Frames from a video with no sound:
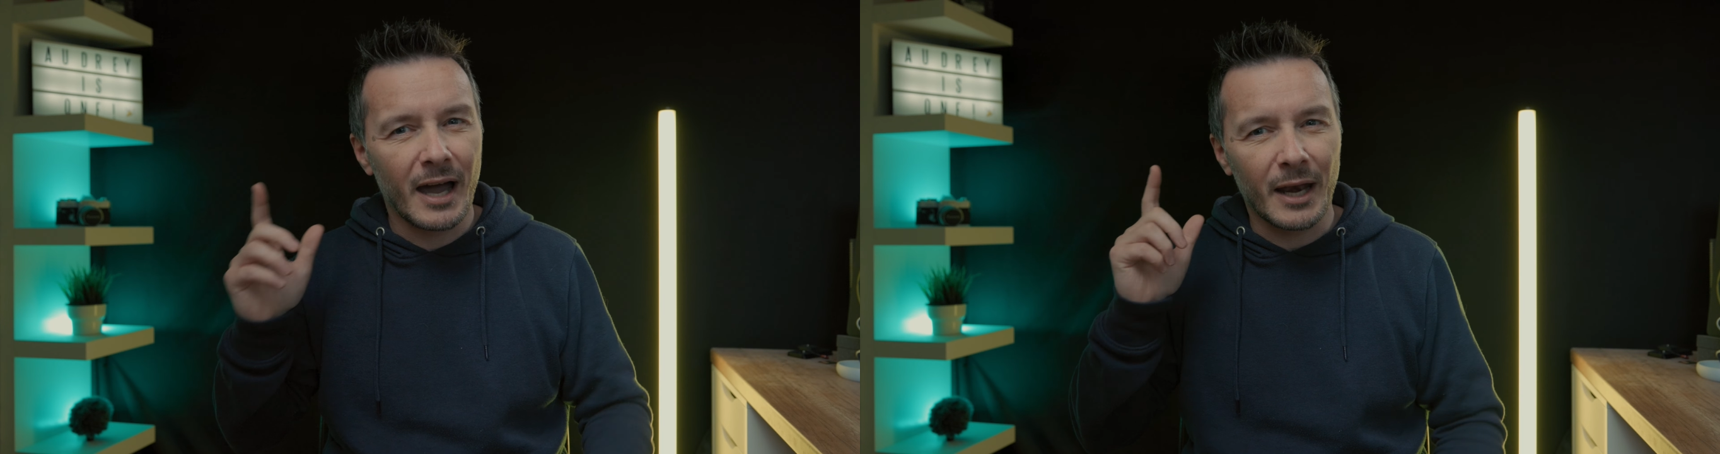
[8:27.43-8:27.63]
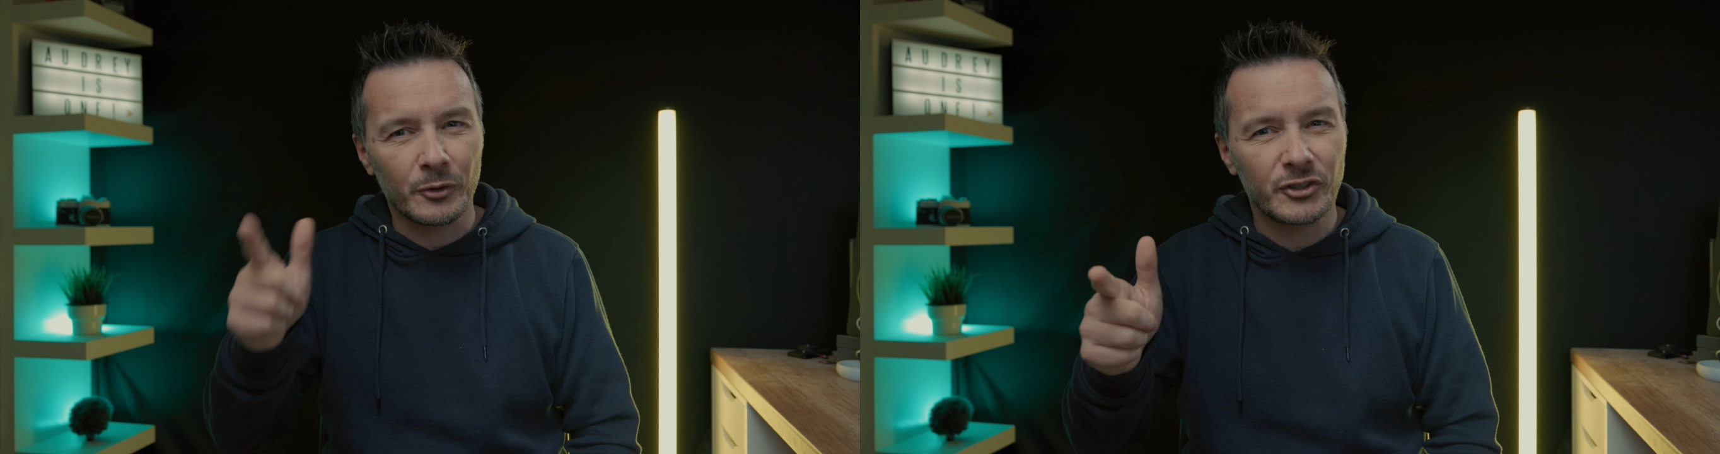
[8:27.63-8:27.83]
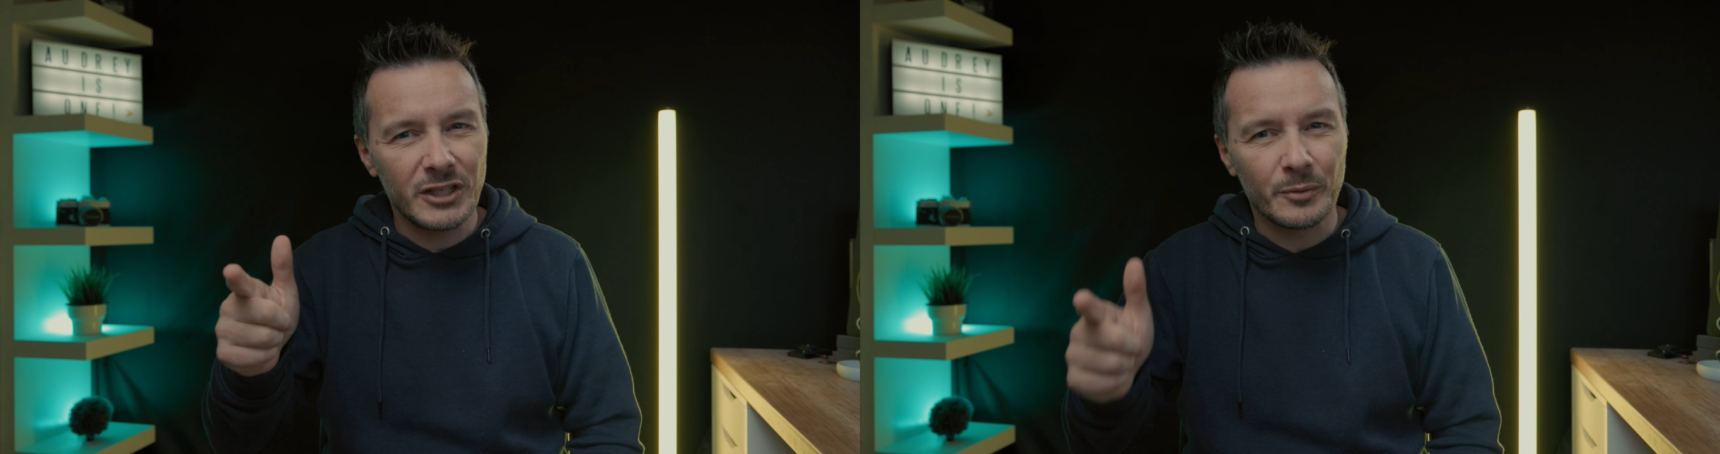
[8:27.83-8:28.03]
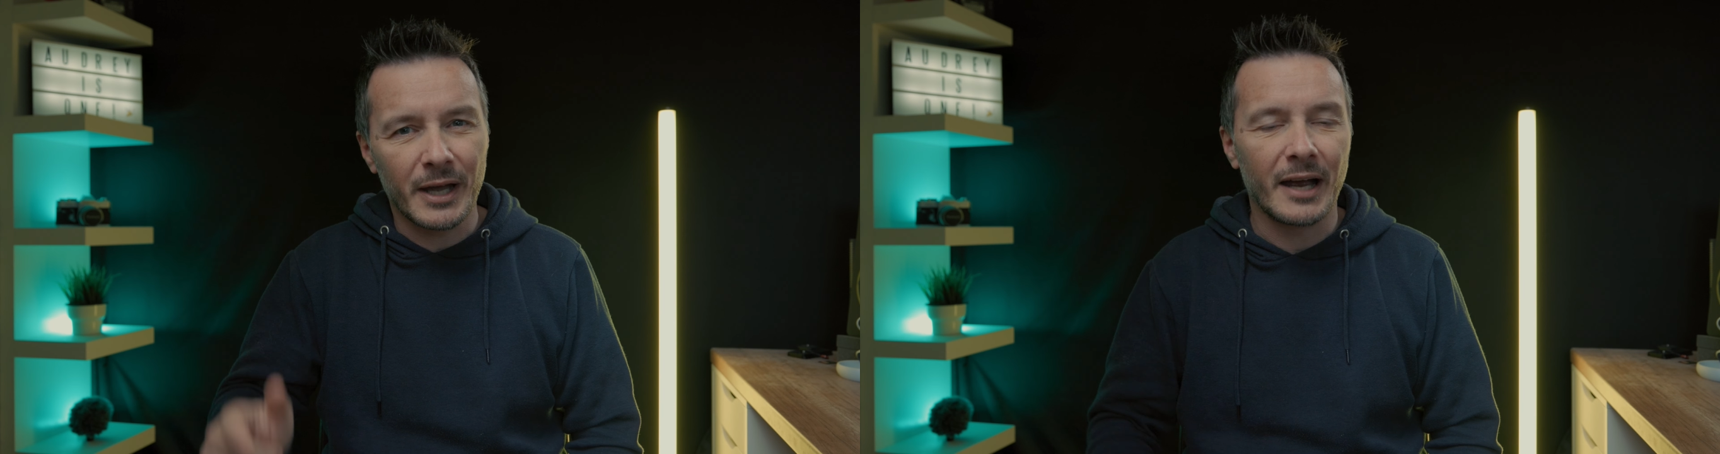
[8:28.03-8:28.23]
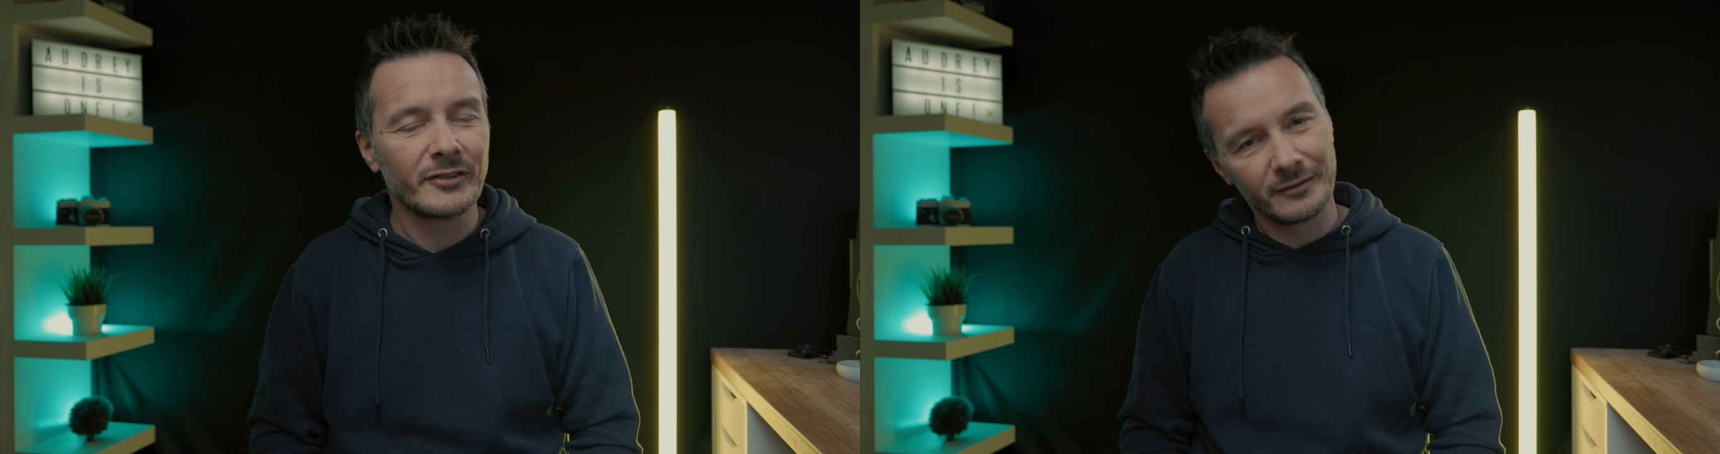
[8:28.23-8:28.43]
and I will see you
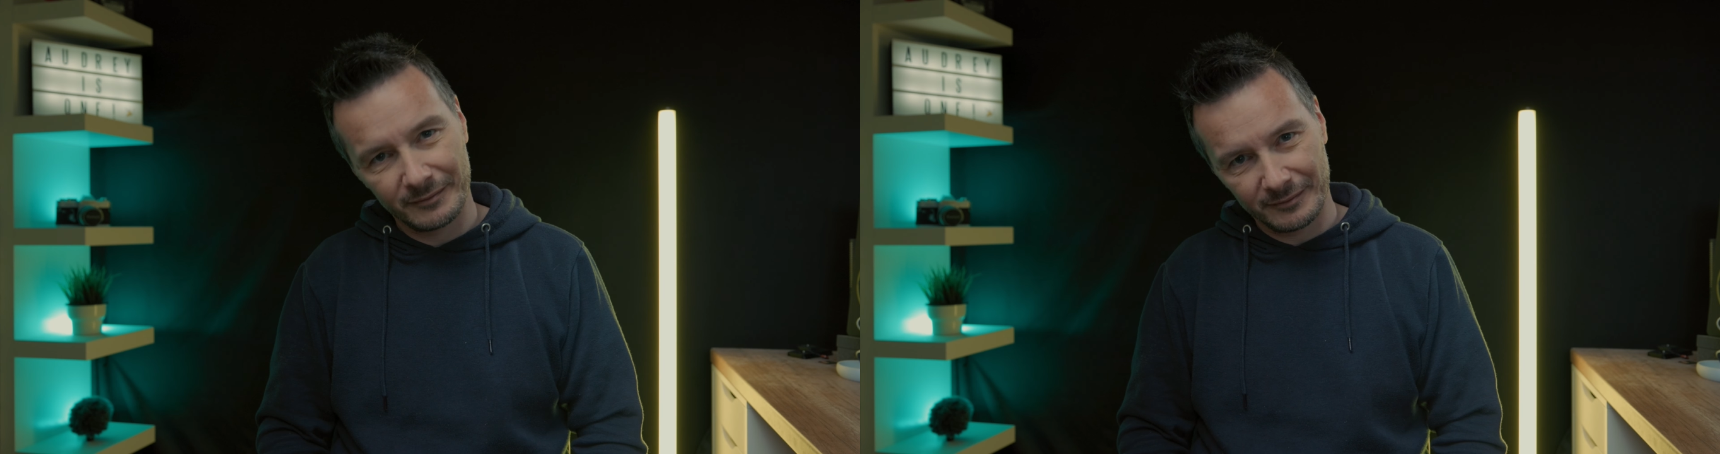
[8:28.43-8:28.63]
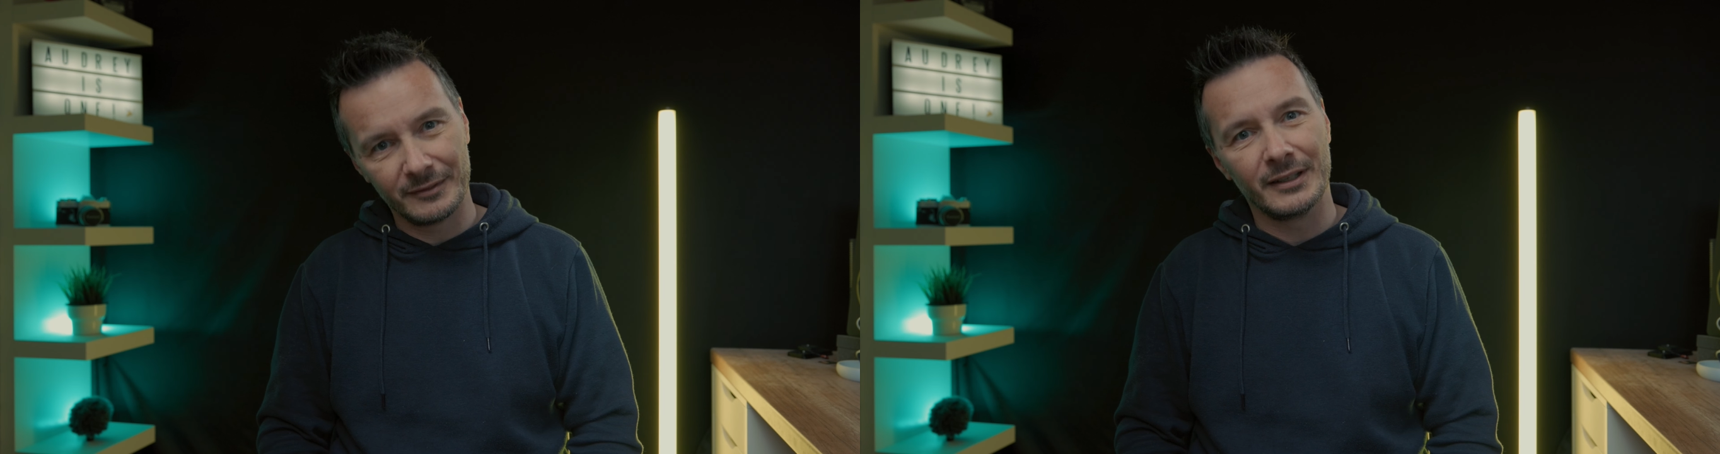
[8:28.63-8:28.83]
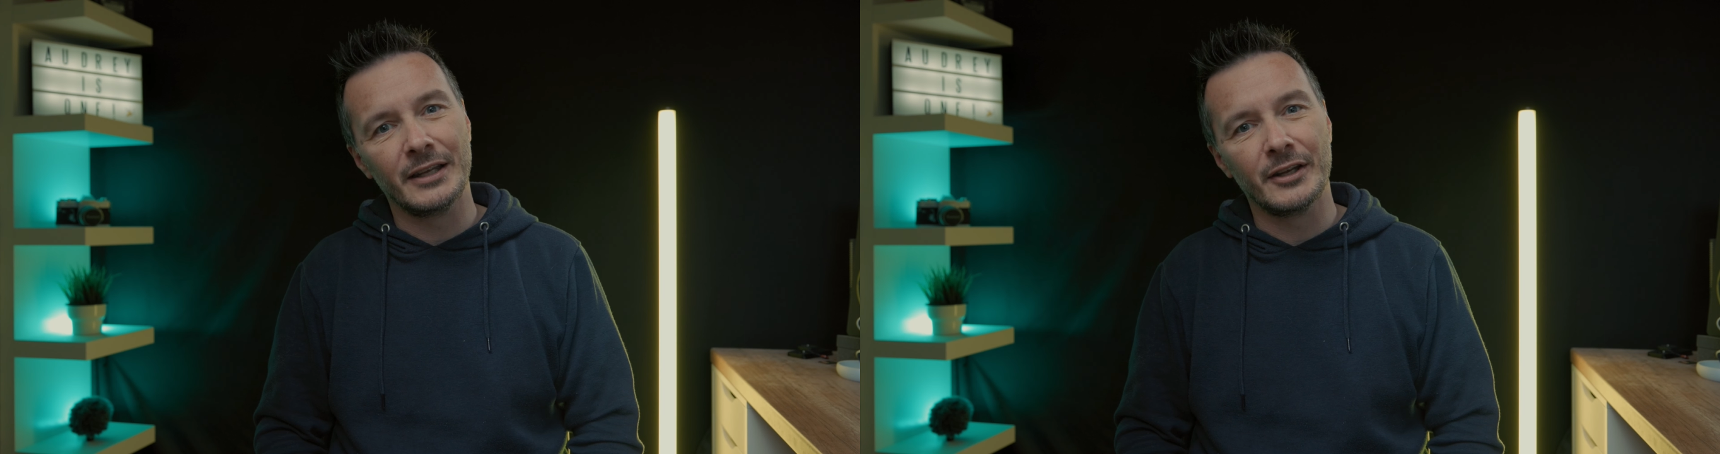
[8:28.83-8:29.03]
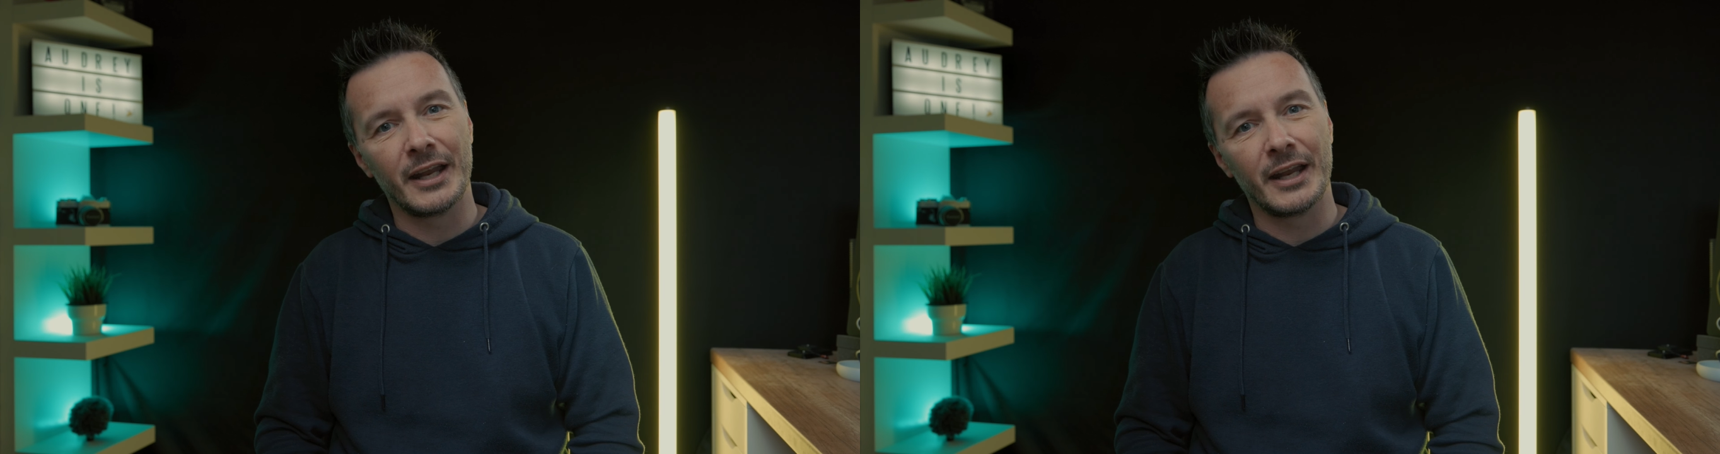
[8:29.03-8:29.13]
guys in